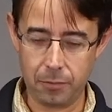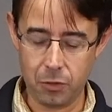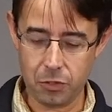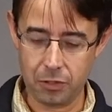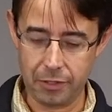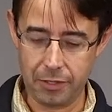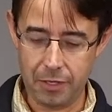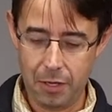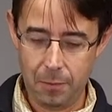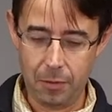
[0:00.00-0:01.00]
personally,
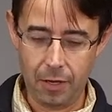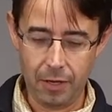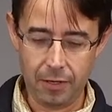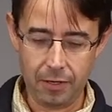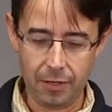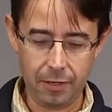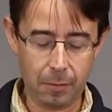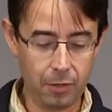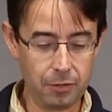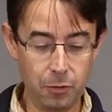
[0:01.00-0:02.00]
but uh,
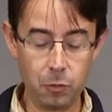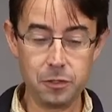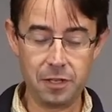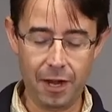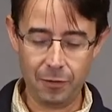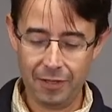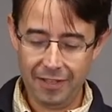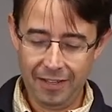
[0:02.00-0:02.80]
apparently it works now.